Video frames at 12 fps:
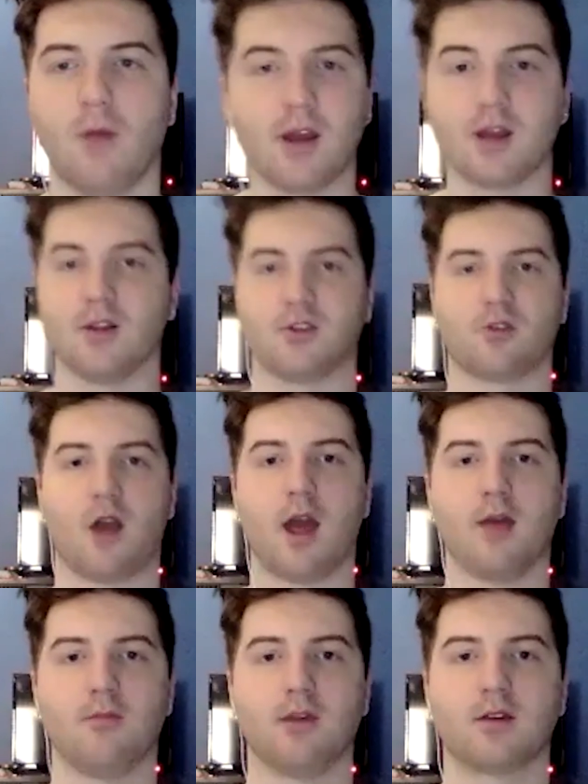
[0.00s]
gonna try
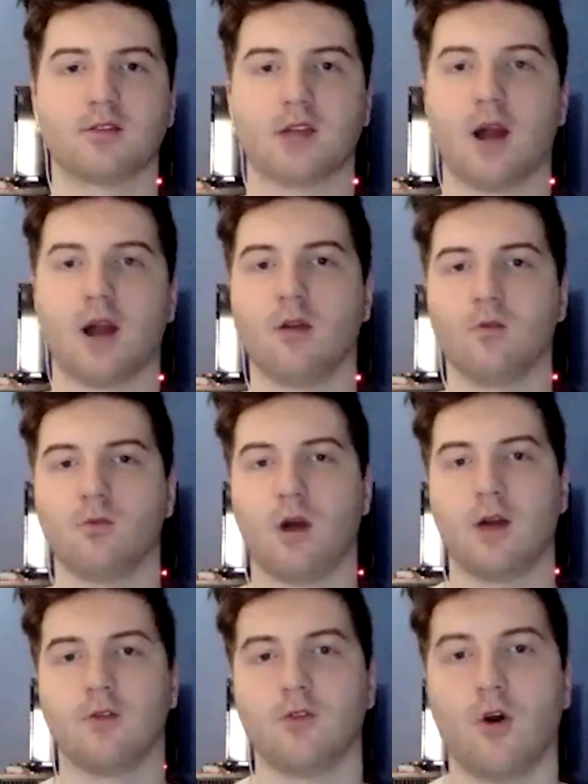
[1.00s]
it because I don't
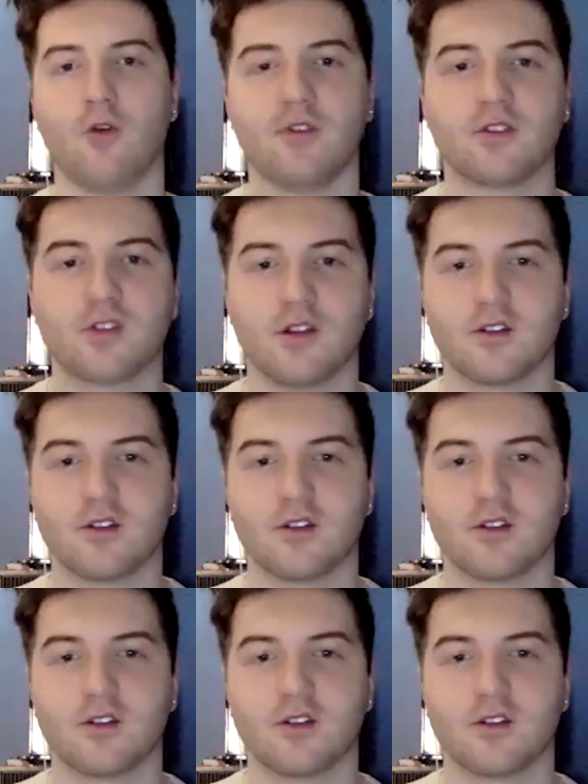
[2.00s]
know if it's gonna